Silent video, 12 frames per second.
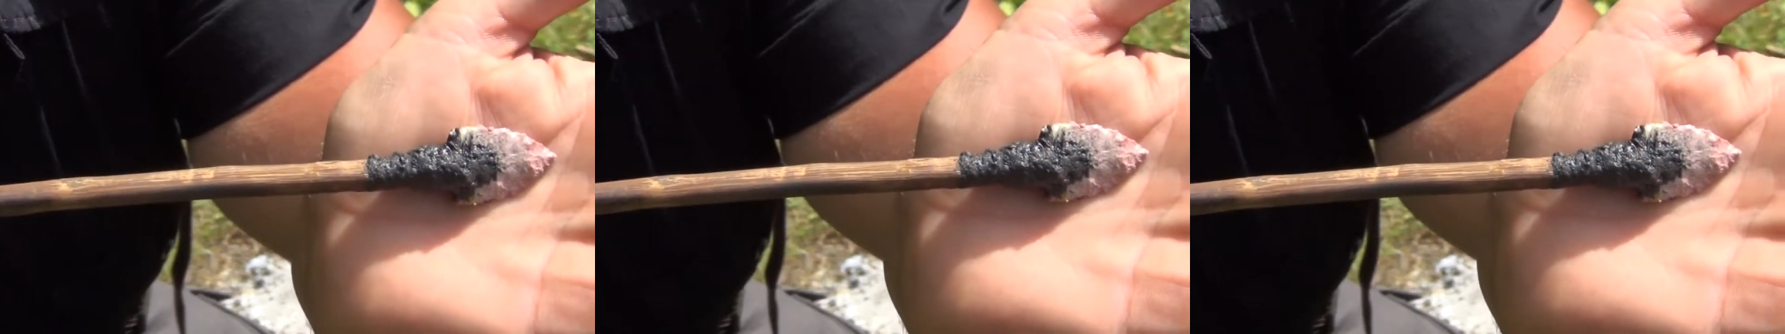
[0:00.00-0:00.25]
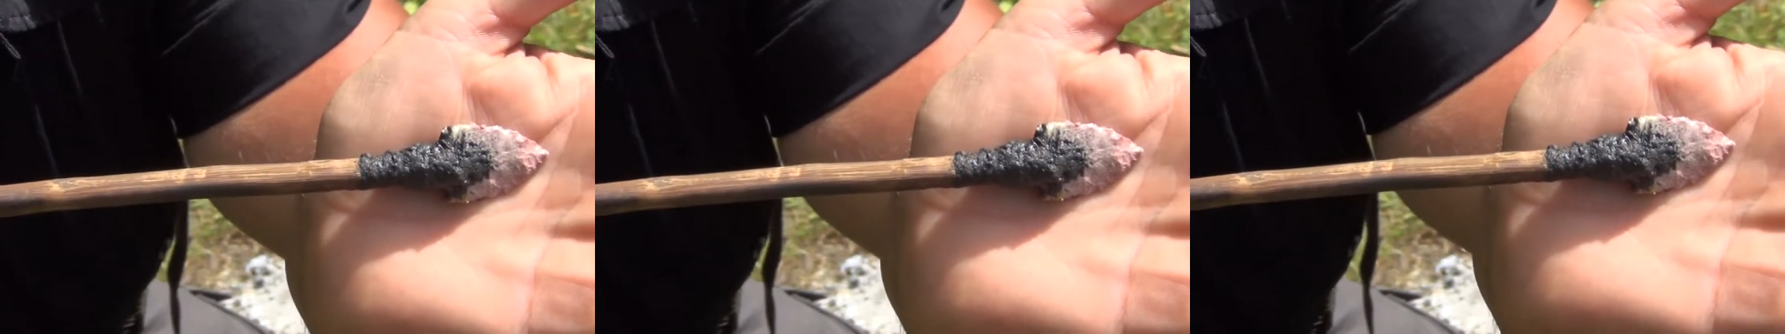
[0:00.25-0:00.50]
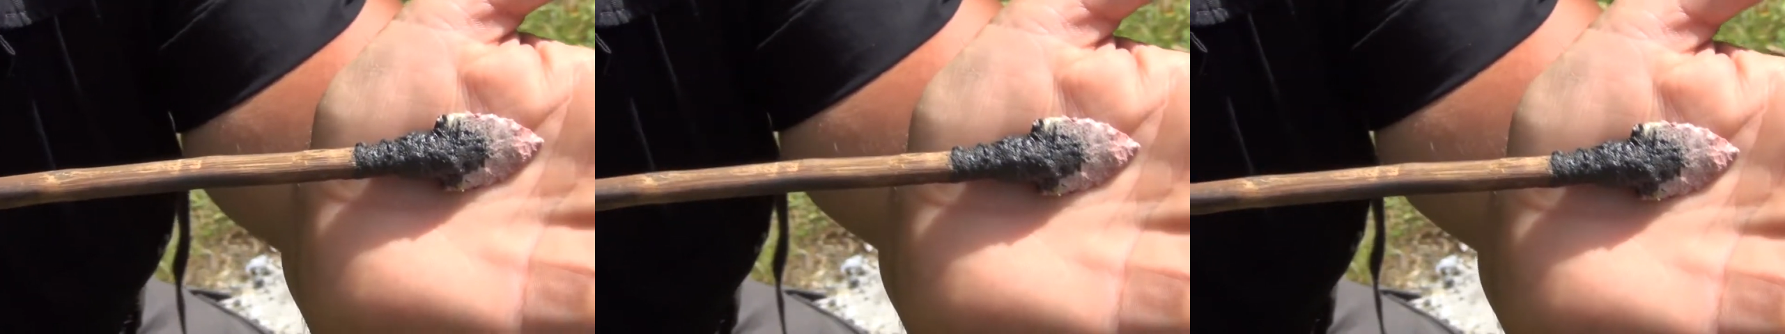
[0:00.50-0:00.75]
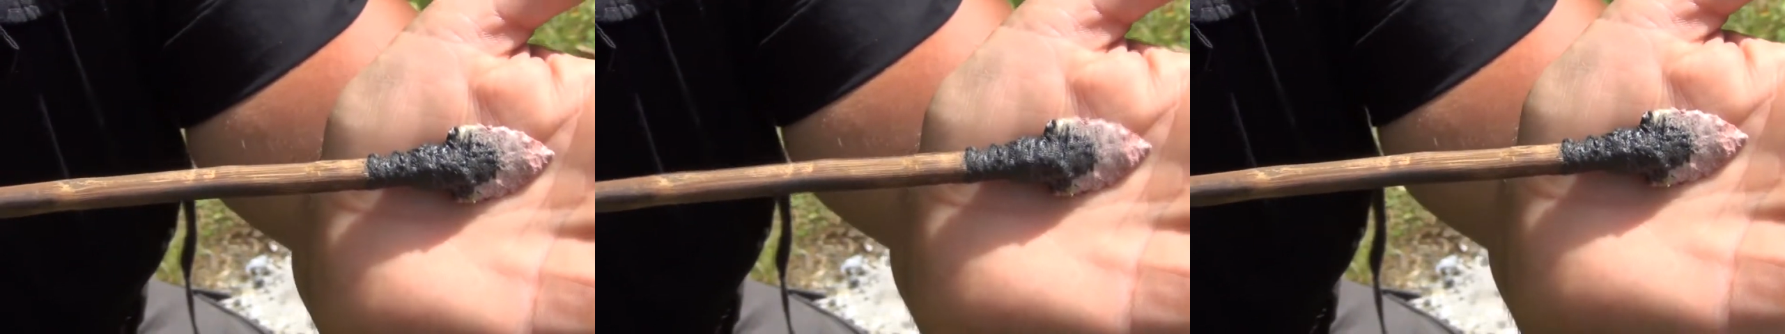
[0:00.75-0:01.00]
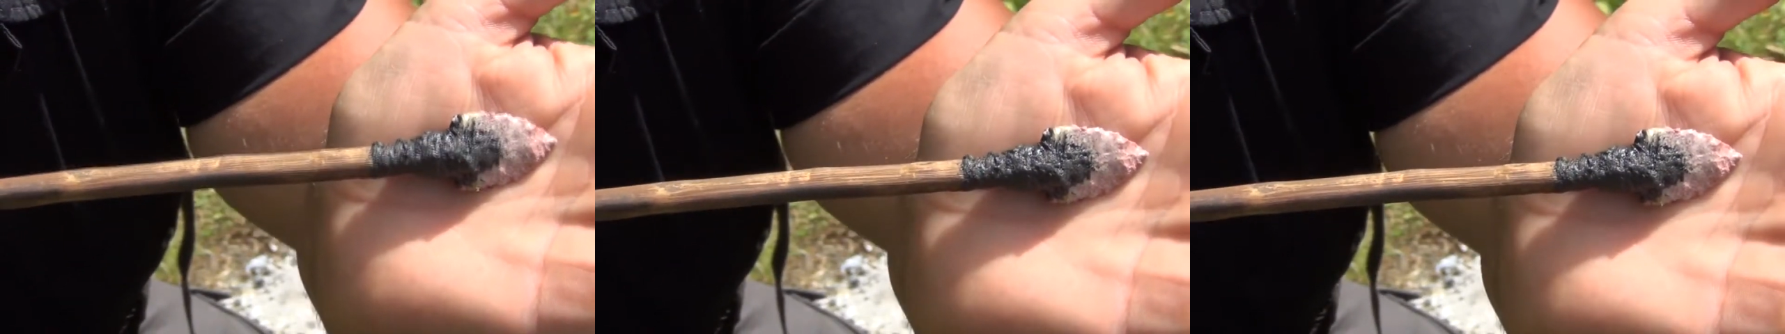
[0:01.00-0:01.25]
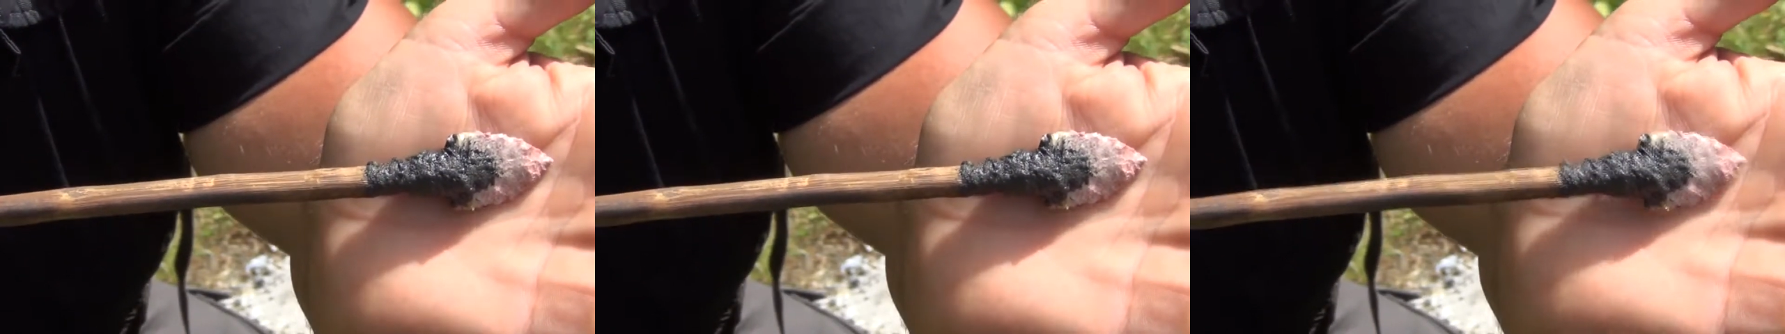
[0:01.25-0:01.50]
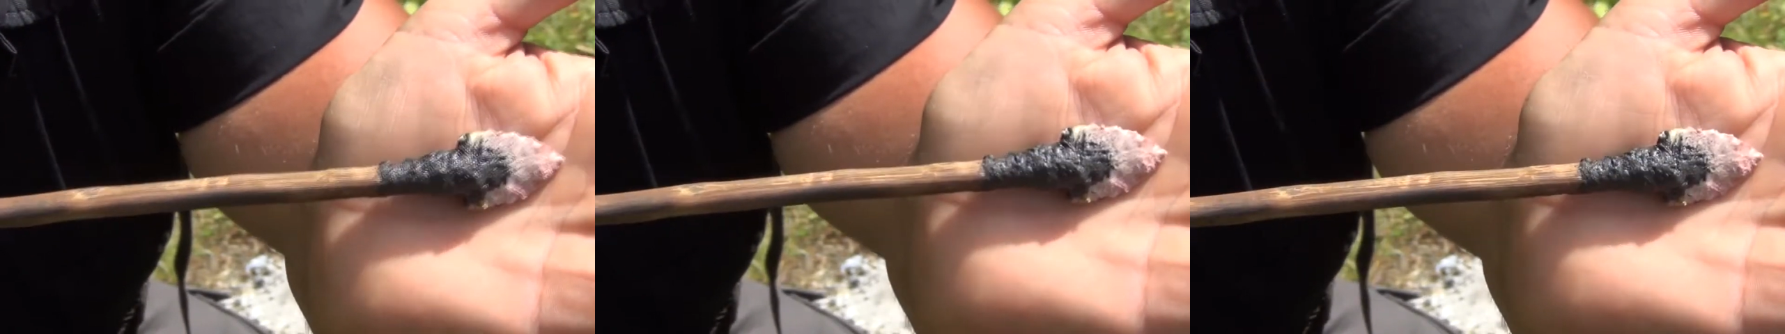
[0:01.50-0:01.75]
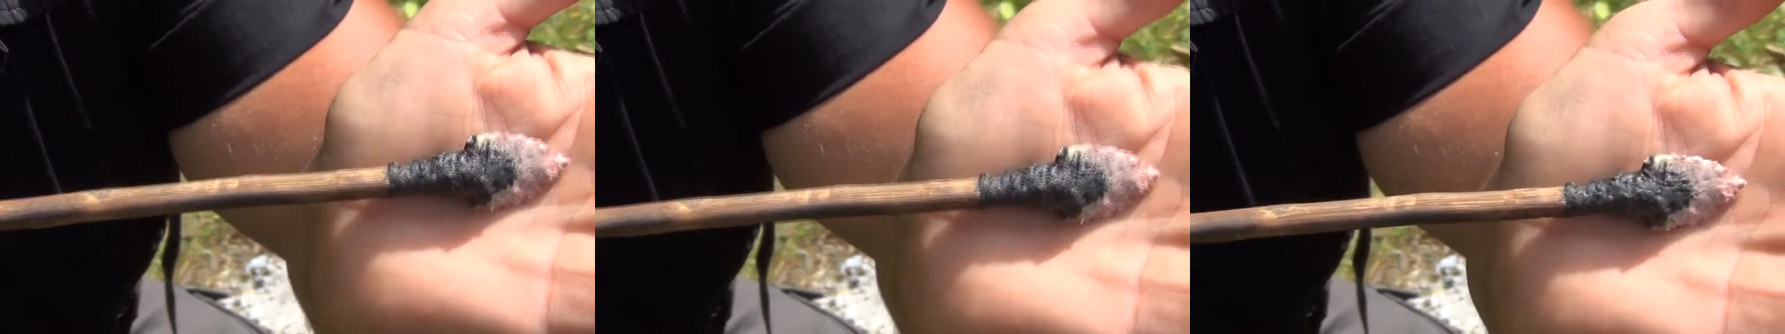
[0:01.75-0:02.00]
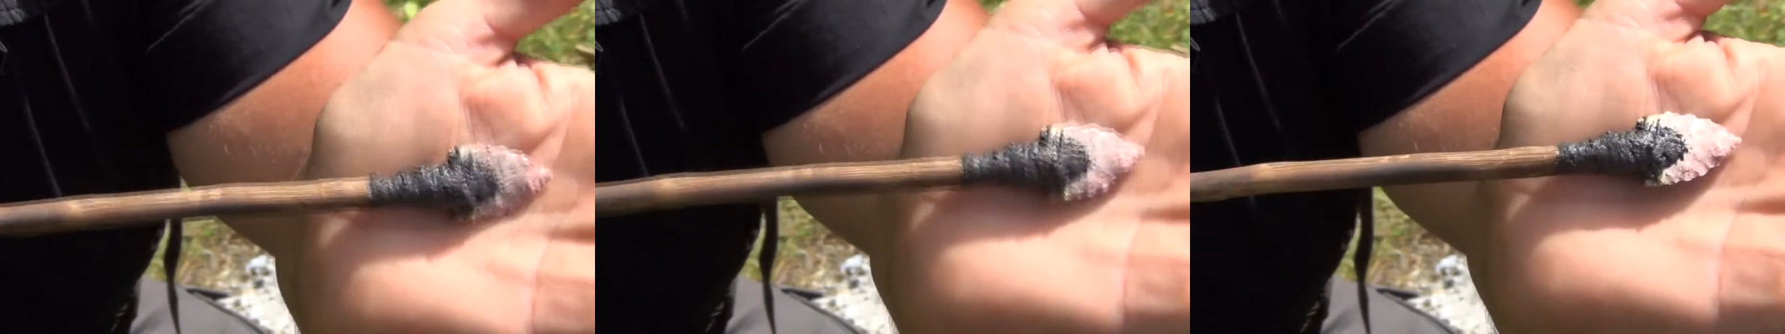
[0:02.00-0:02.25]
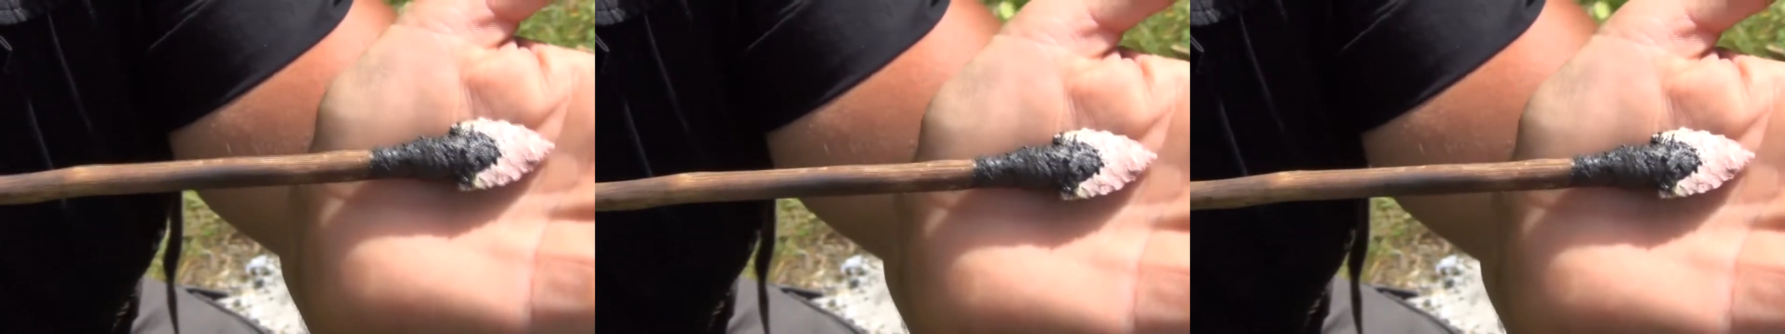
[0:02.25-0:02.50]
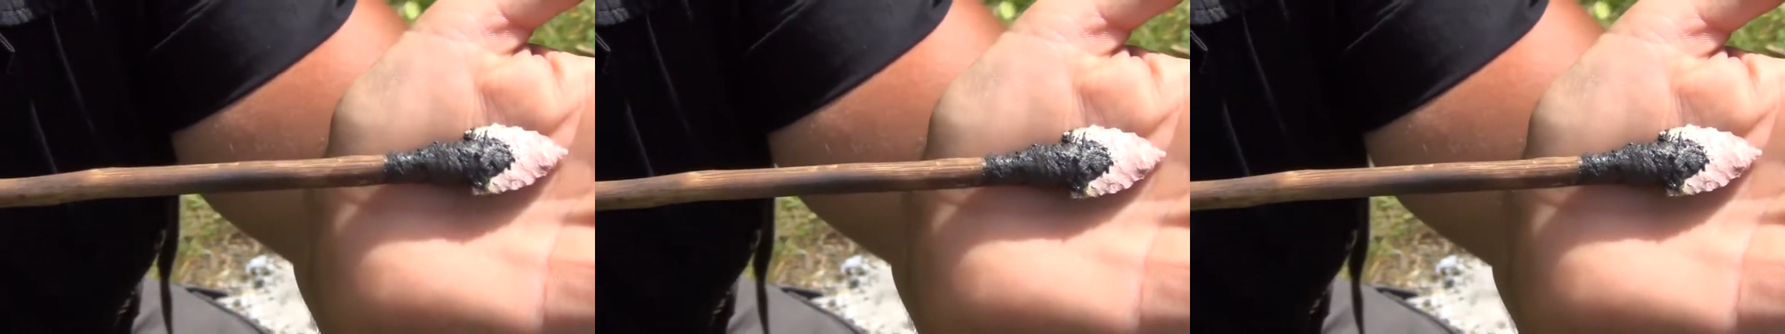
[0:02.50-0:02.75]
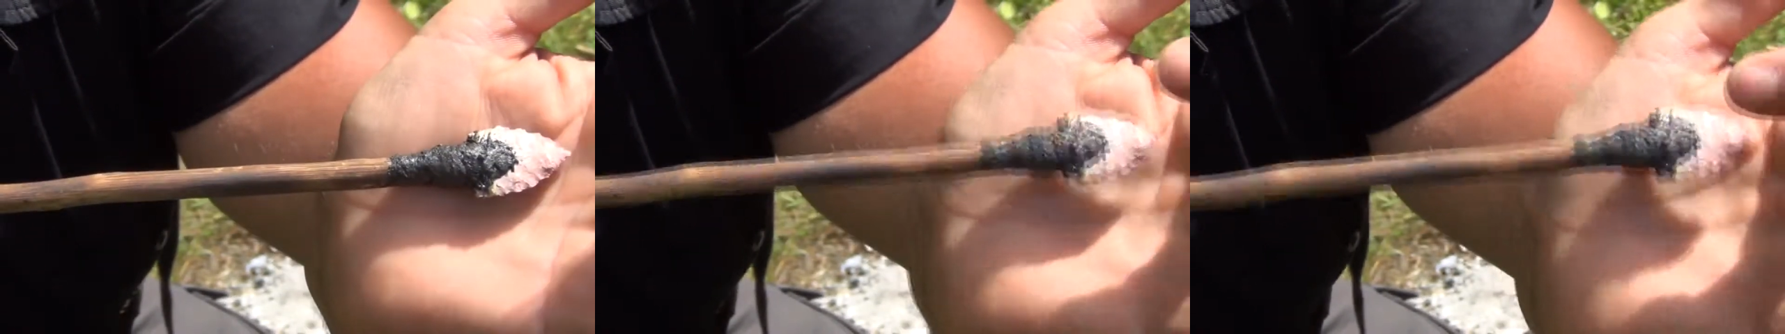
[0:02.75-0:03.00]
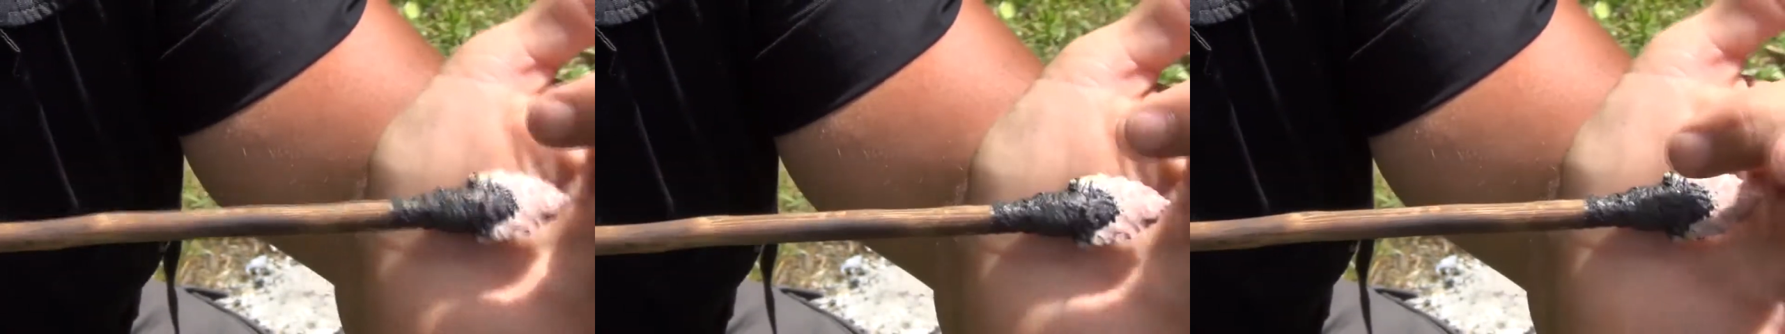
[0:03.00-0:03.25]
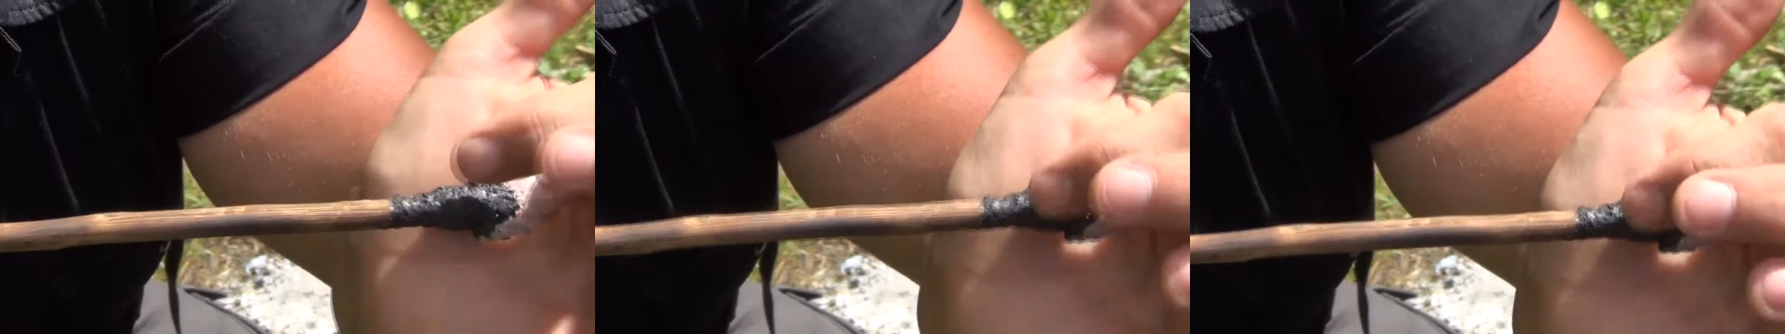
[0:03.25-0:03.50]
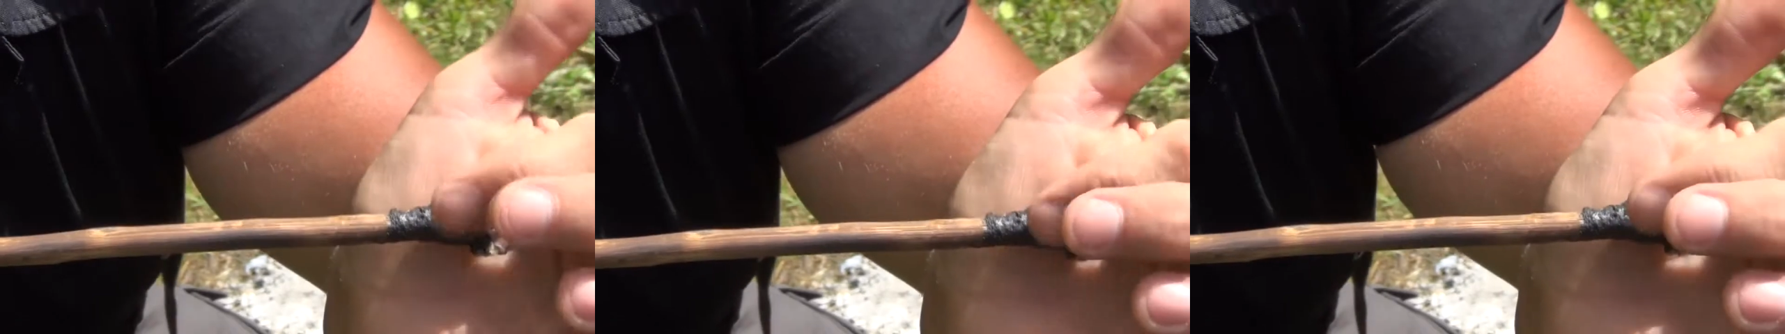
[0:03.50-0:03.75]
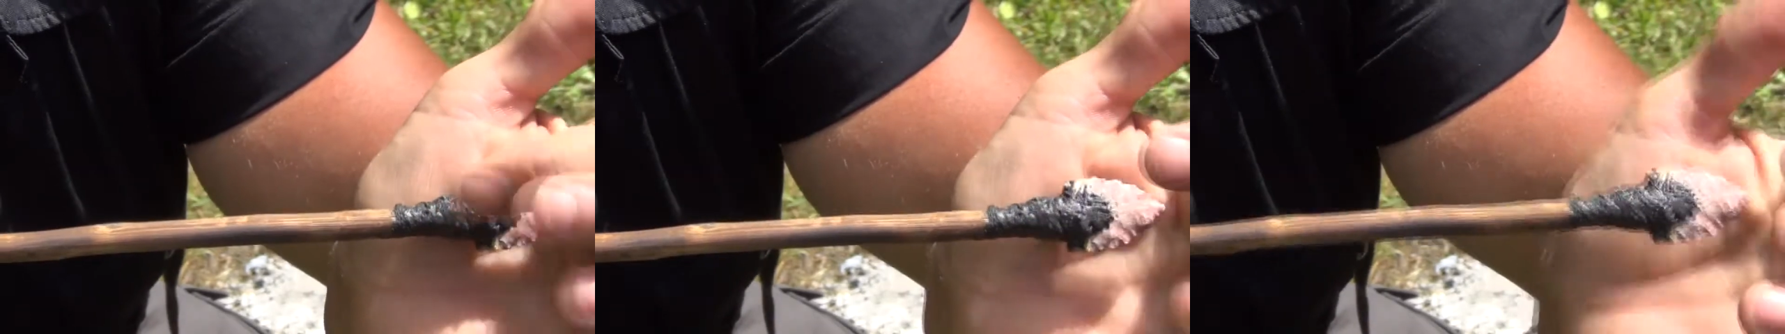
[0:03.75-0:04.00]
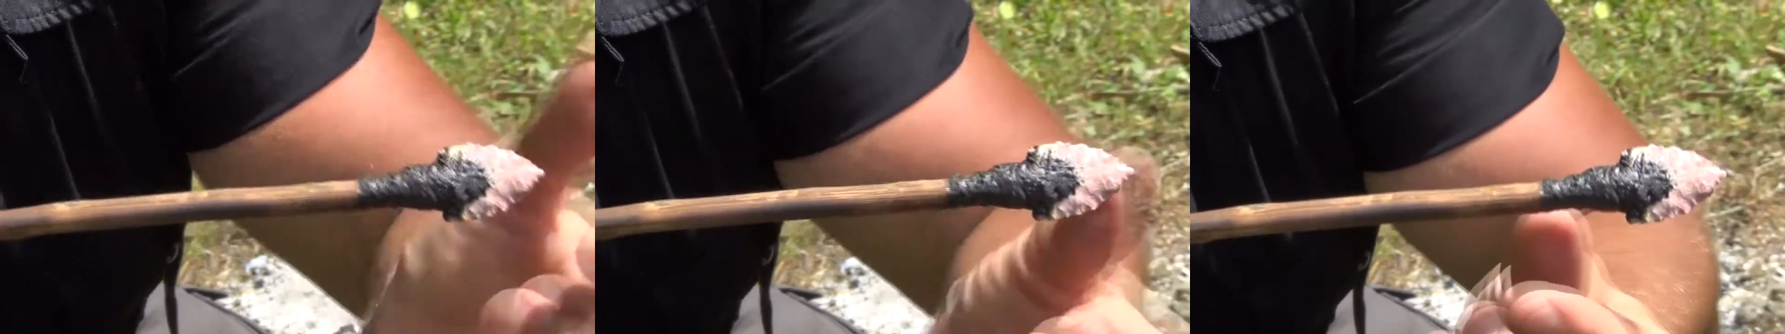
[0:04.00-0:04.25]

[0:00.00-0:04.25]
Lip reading: No face is visible, so there are no lips to read.